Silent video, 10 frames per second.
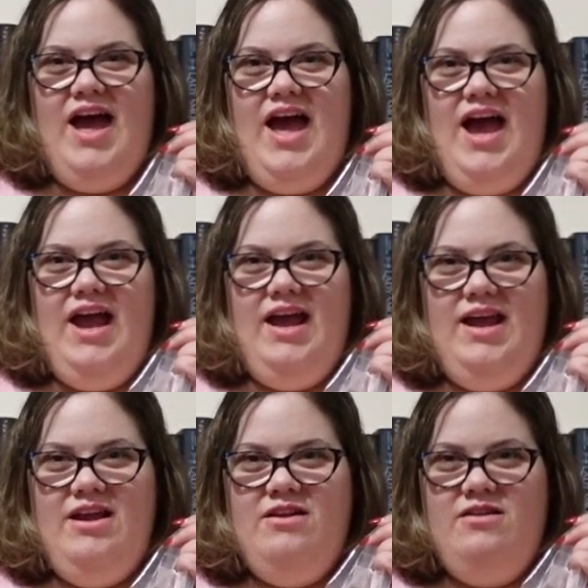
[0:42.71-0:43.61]

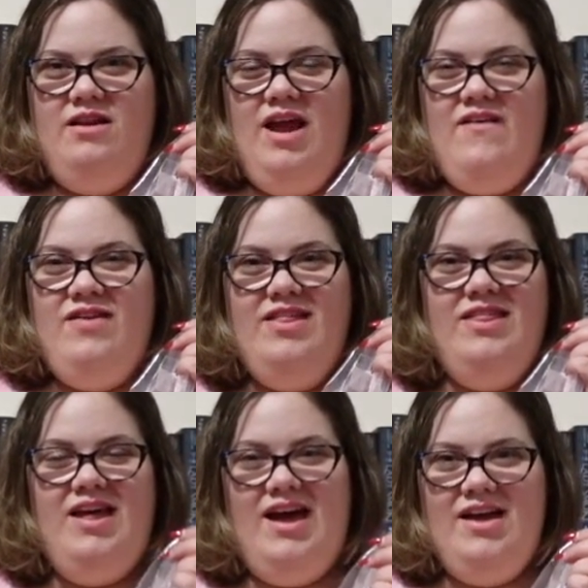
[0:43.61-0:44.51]
I have a
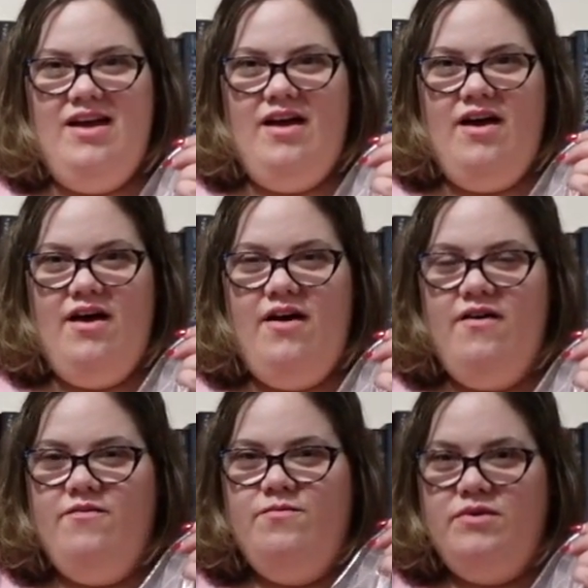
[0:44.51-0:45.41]
lot
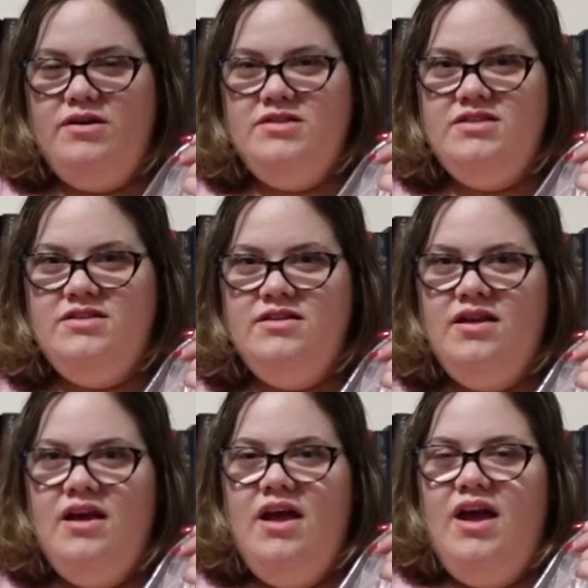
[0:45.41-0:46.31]
of books
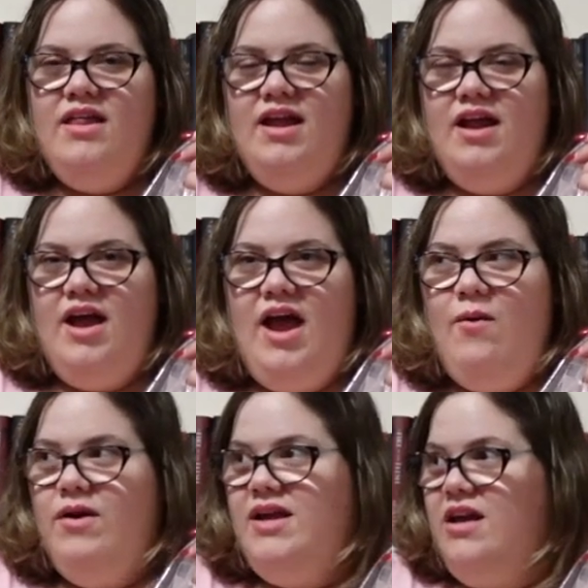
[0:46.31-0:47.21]
that I
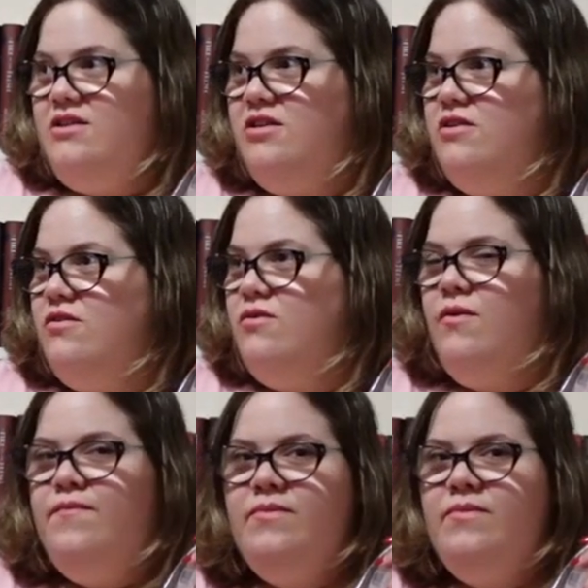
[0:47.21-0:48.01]
want to get to.